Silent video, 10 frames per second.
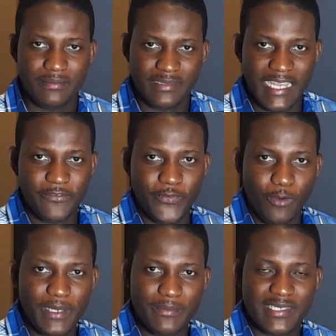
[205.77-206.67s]
that
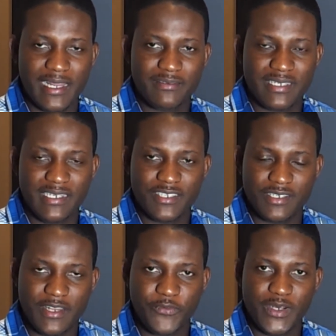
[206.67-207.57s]
form themselves into
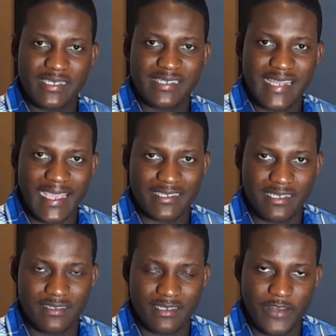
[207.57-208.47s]
different sects,
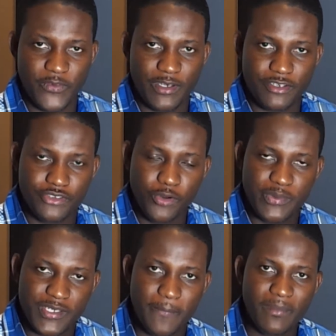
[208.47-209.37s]
into different
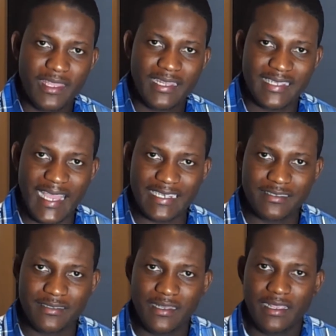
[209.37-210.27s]
groups
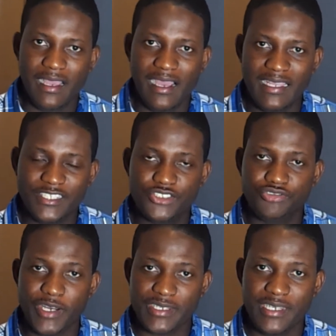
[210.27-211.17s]
that is
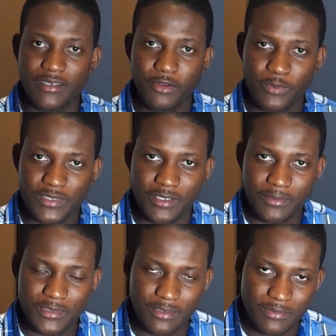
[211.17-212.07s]
threatening
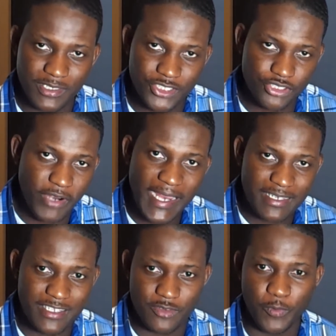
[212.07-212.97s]
to strike
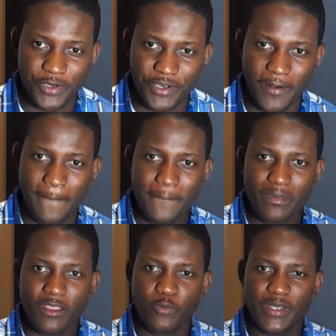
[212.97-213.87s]
this world
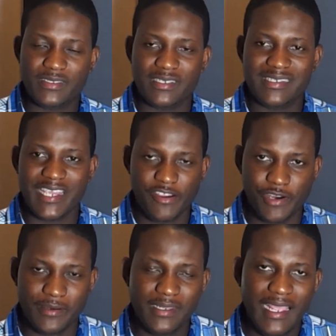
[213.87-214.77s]
with
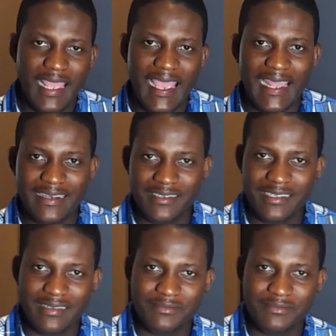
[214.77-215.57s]
terror. And